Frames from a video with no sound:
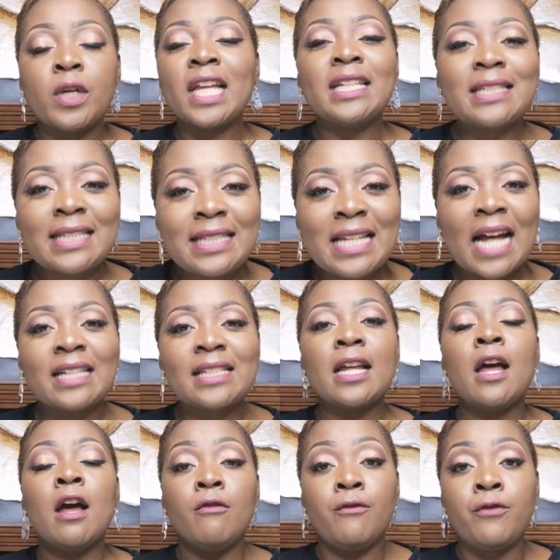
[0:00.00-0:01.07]
You can
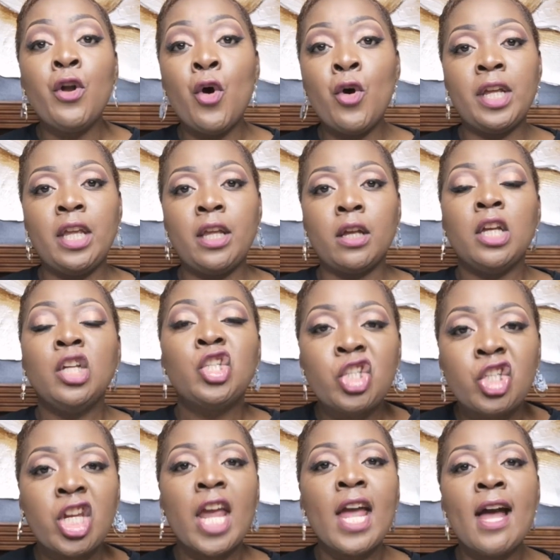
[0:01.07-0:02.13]
start vlogging,
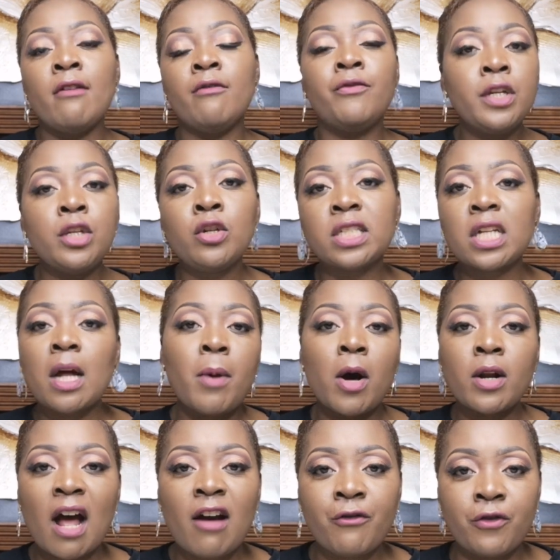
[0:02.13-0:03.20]
share videos
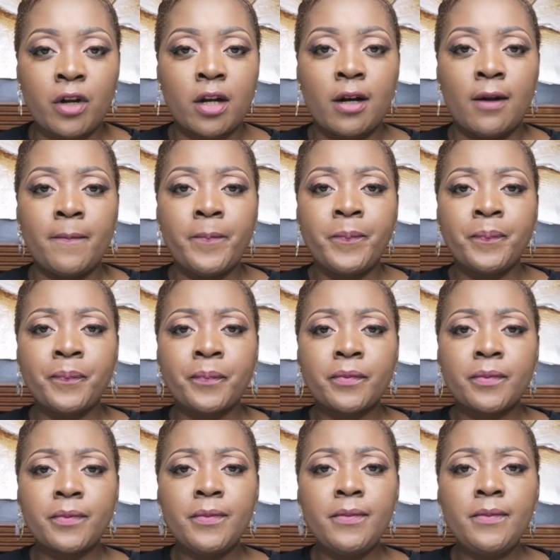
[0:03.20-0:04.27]
about Africa.
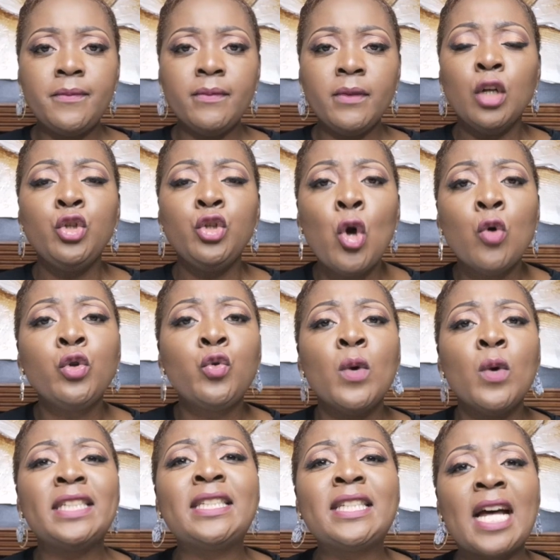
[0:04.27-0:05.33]

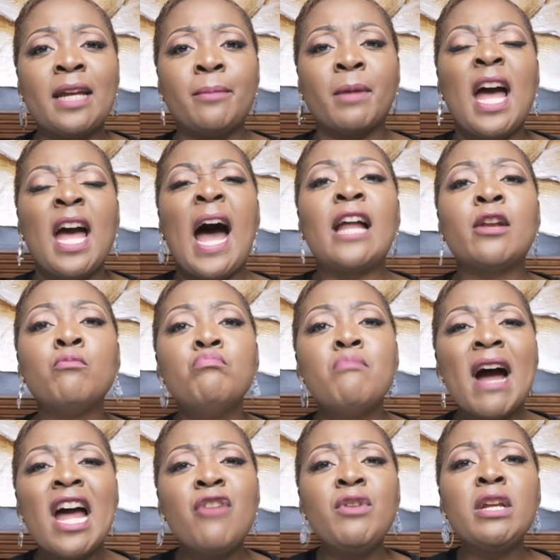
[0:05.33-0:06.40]
Don't waste time
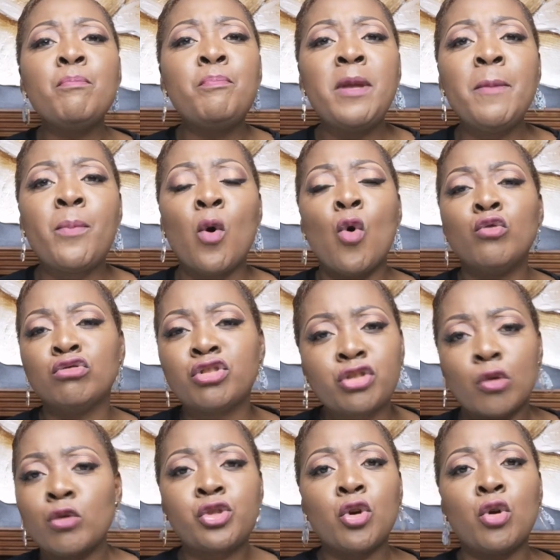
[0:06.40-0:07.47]
admiring people
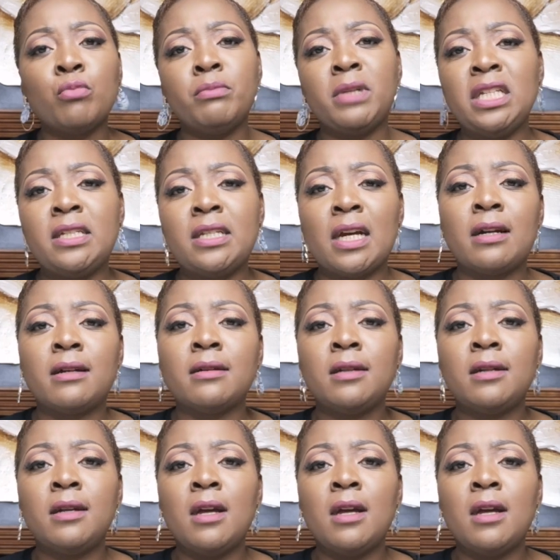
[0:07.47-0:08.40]
on social media.